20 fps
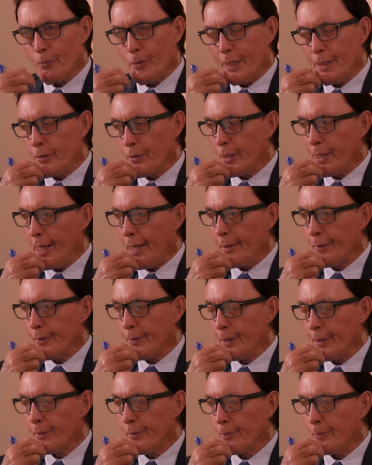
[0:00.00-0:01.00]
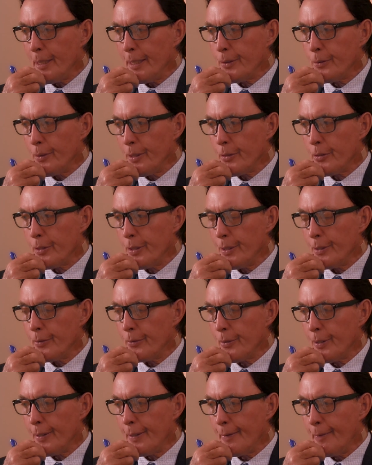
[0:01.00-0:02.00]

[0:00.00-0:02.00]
raised Catholics. My question is,